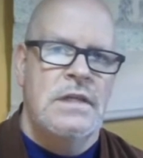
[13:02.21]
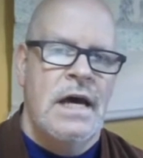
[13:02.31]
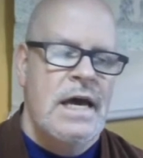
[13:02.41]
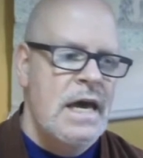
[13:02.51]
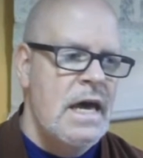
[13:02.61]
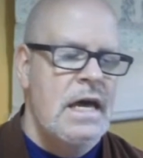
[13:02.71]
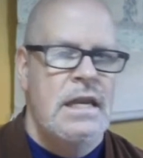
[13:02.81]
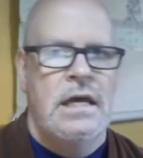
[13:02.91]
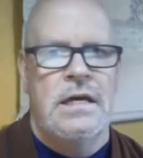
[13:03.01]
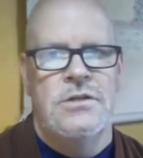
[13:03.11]
I had
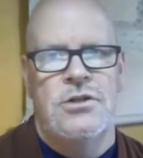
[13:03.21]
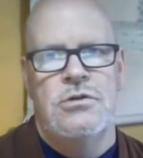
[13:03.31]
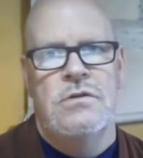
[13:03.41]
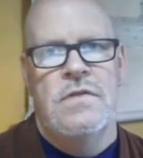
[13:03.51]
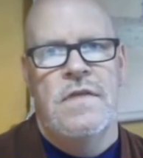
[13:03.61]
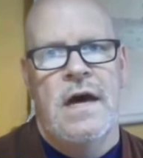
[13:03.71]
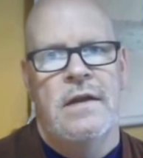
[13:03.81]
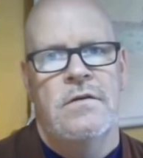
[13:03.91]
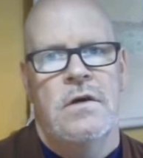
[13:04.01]
a student that